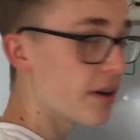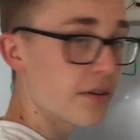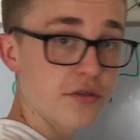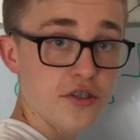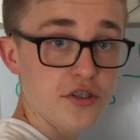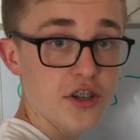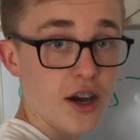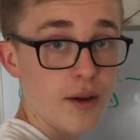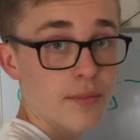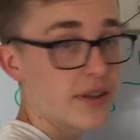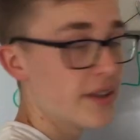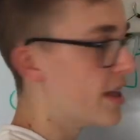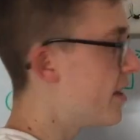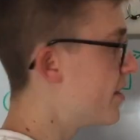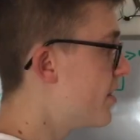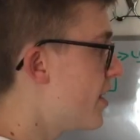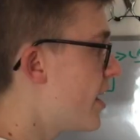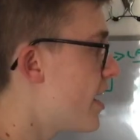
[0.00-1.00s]
be able to type in
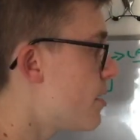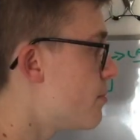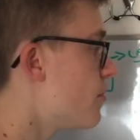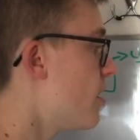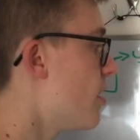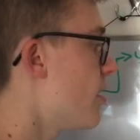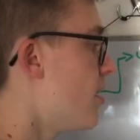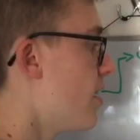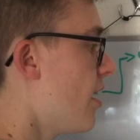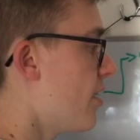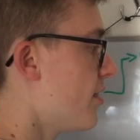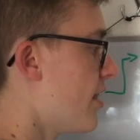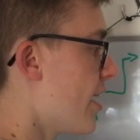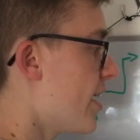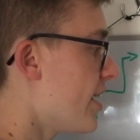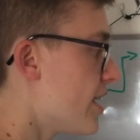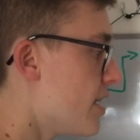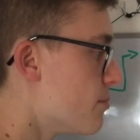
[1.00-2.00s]
their name,
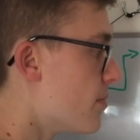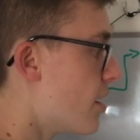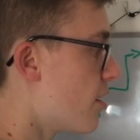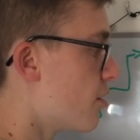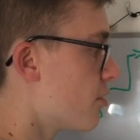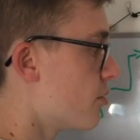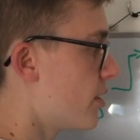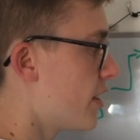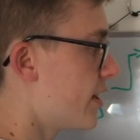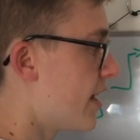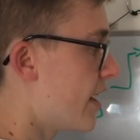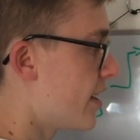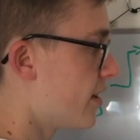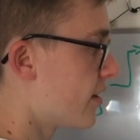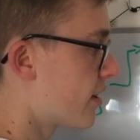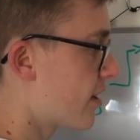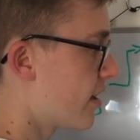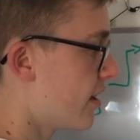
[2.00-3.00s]
their email, and
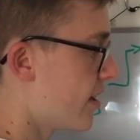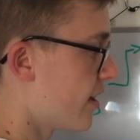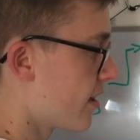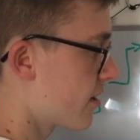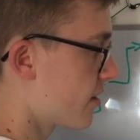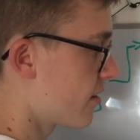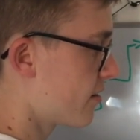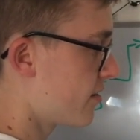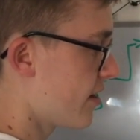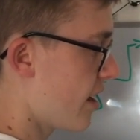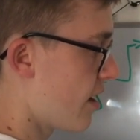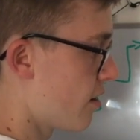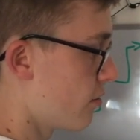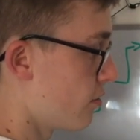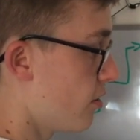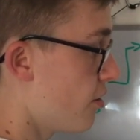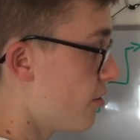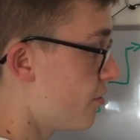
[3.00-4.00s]
then click
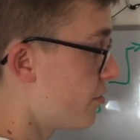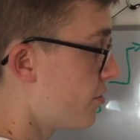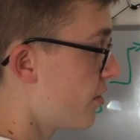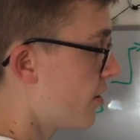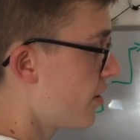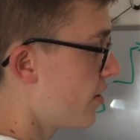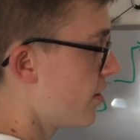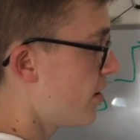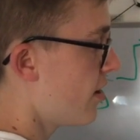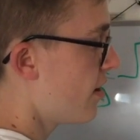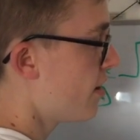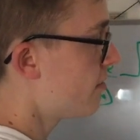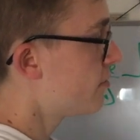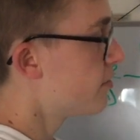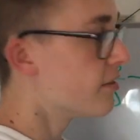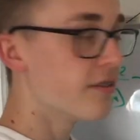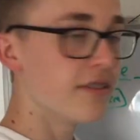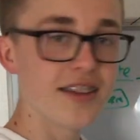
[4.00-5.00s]
download.
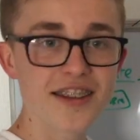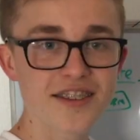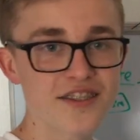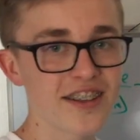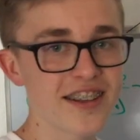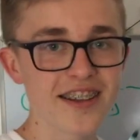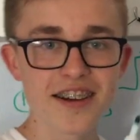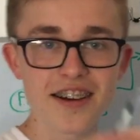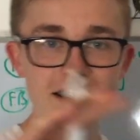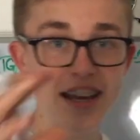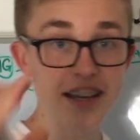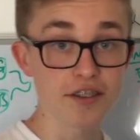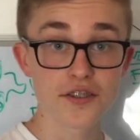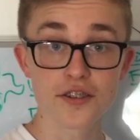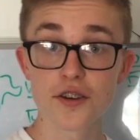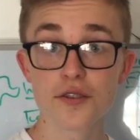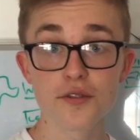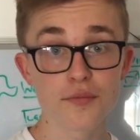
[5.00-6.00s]
Literally, okay,
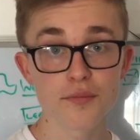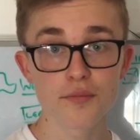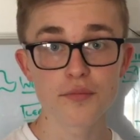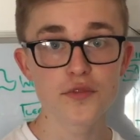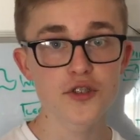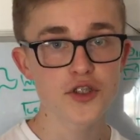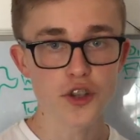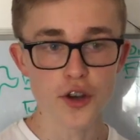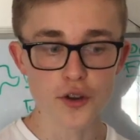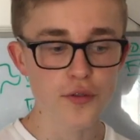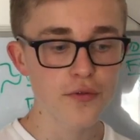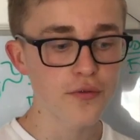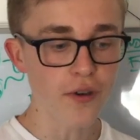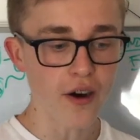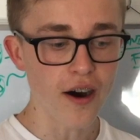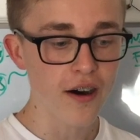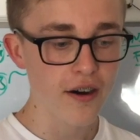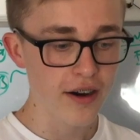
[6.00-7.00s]
so
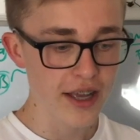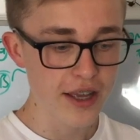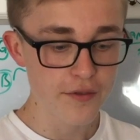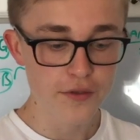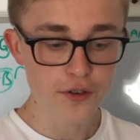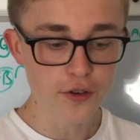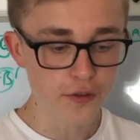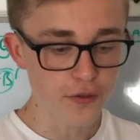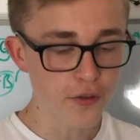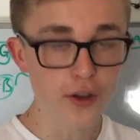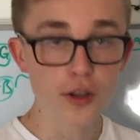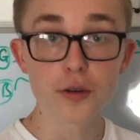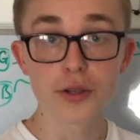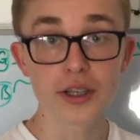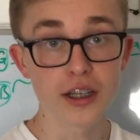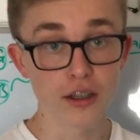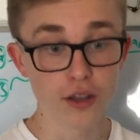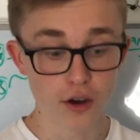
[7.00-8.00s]
far, if you're
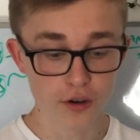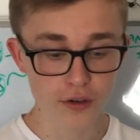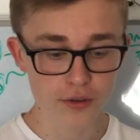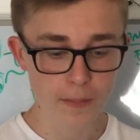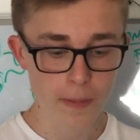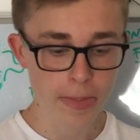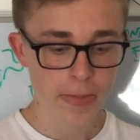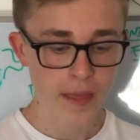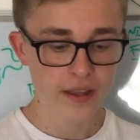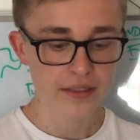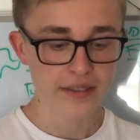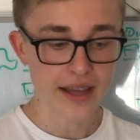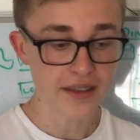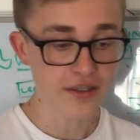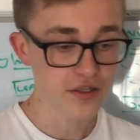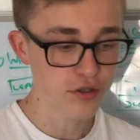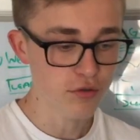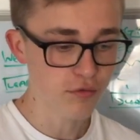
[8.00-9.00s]
following along,
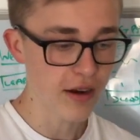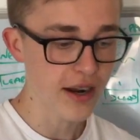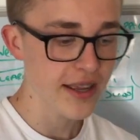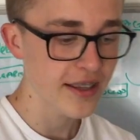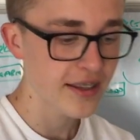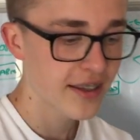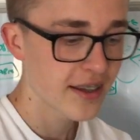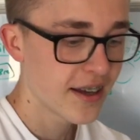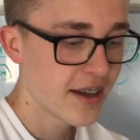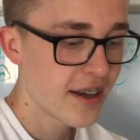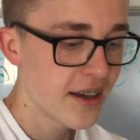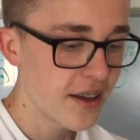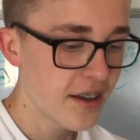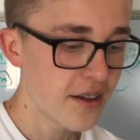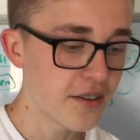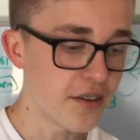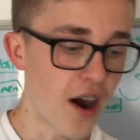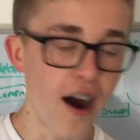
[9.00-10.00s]
that's great.
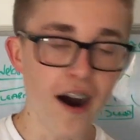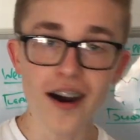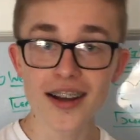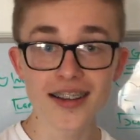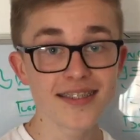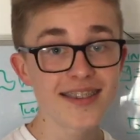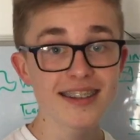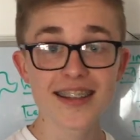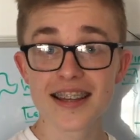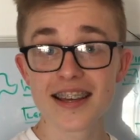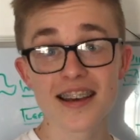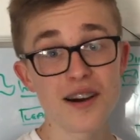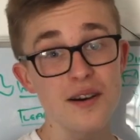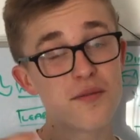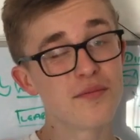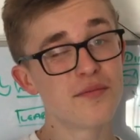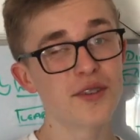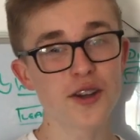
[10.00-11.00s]
I did
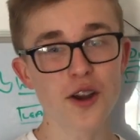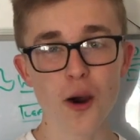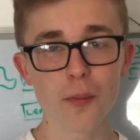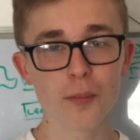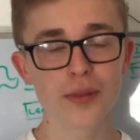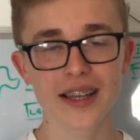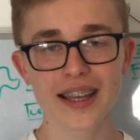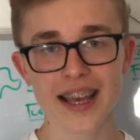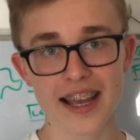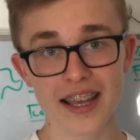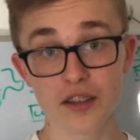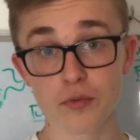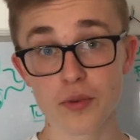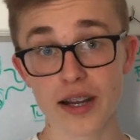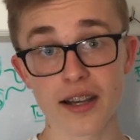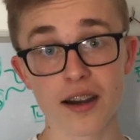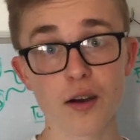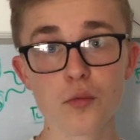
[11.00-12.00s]
it the complicated
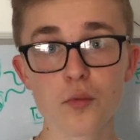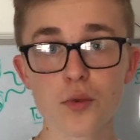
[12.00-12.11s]
way. I